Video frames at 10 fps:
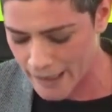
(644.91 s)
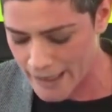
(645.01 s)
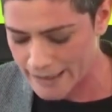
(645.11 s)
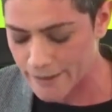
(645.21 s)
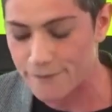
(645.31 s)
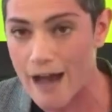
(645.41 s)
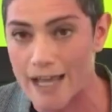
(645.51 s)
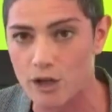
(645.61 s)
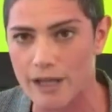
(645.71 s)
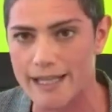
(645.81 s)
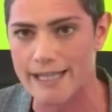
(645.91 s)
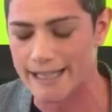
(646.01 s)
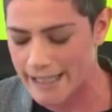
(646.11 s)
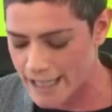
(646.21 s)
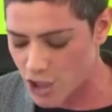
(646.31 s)
the violence,
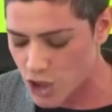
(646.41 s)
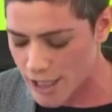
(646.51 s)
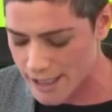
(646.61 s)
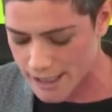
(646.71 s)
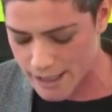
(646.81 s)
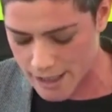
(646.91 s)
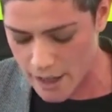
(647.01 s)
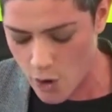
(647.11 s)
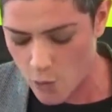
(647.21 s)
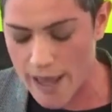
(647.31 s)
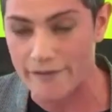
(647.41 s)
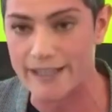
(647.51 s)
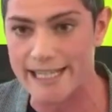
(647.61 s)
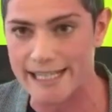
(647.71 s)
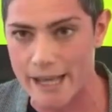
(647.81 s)
and the injustice we have
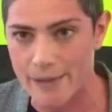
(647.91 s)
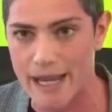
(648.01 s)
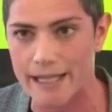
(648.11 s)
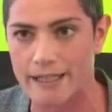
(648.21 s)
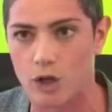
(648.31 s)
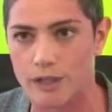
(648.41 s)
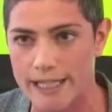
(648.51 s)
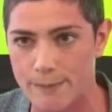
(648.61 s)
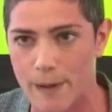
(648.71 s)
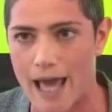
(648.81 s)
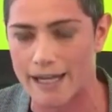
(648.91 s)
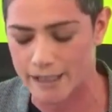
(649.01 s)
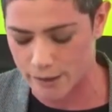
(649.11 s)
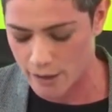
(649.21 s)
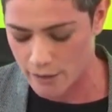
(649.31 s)
disseminated on this
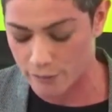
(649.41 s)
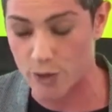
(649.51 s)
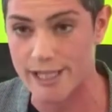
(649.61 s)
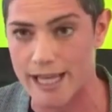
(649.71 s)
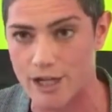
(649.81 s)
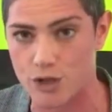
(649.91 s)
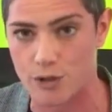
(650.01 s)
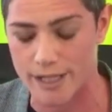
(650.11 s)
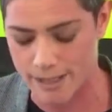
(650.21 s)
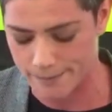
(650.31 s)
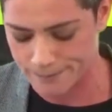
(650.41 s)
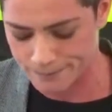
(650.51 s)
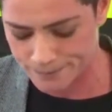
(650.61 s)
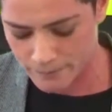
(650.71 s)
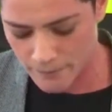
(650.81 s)
planet for centuries.
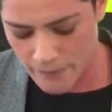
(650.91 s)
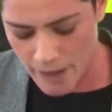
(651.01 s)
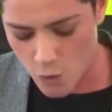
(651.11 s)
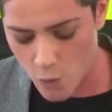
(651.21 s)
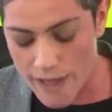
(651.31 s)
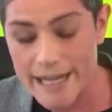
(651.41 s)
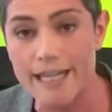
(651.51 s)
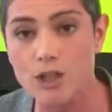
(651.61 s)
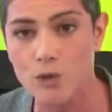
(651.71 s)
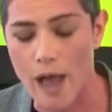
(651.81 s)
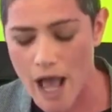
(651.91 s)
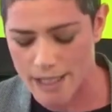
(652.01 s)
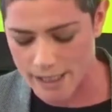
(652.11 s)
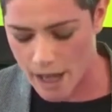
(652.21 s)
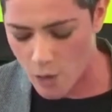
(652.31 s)
We need to
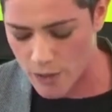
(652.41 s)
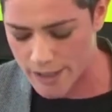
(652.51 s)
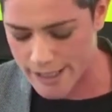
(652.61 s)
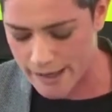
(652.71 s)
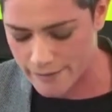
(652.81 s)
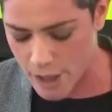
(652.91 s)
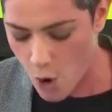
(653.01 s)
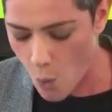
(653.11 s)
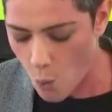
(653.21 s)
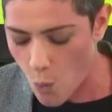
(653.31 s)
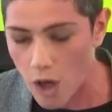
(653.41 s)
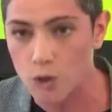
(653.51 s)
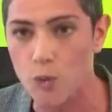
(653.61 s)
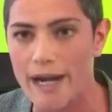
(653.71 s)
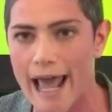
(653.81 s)
ask ourselves
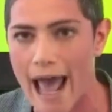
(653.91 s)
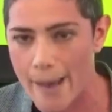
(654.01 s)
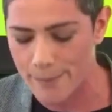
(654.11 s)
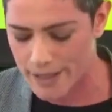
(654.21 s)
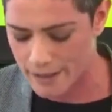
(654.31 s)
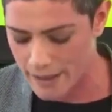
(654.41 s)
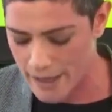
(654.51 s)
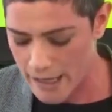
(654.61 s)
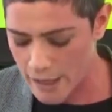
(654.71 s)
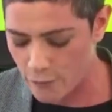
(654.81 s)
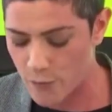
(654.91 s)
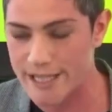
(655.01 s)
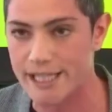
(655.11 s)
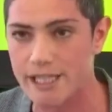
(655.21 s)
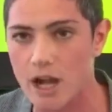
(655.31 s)
what would happen if we
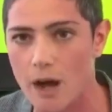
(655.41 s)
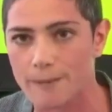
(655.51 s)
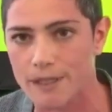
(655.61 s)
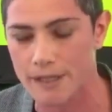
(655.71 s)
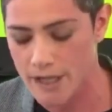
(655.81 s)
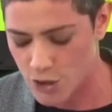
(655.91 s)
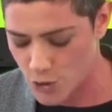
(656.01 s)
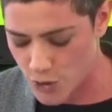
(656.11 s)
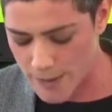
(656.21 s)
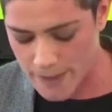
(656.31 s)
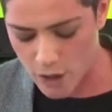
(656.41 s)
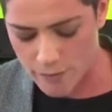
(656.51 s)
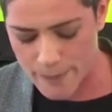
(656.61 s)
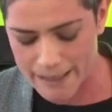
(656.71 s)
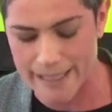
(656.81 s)
stopped dreaming
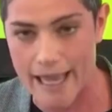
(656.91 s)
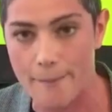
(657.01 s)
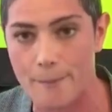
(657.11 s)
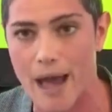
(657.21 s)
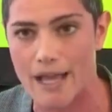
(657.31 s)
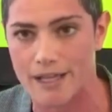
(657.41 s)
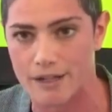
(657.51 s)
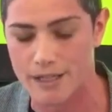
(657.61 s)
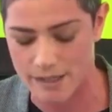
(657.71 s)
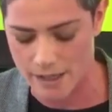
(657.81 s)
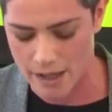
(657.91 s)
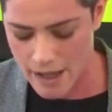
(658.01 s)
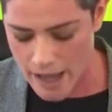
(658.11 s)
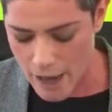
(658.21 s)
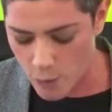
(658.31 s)
of building empires
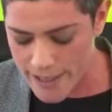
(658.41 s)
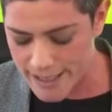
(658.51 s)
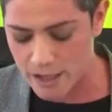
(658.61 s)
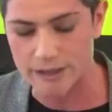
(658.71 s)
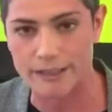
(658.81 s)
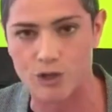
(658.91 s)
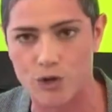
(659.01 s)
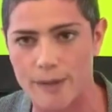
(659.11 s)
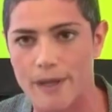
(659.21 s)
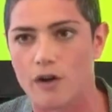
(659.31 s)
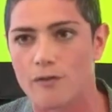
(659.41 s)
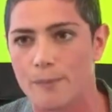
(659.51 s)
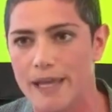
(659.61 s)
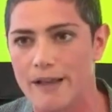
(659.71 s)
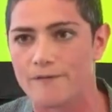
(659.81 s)
and we started dreaming of
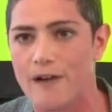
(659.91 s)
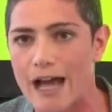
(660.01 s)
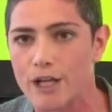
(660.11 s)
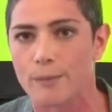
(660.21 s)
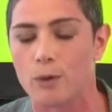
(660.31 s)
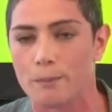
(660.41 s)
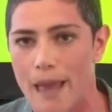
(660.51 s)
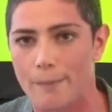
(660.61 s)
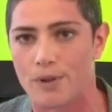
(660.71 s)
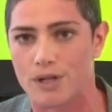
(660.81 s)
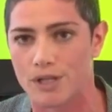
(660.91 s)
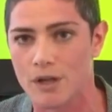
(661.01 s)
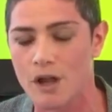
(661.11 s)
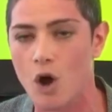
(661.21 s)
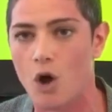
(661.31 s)
being valuable members
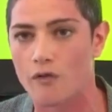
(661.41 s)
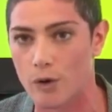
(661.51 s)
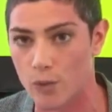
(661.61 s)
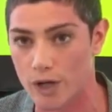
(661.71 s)
of our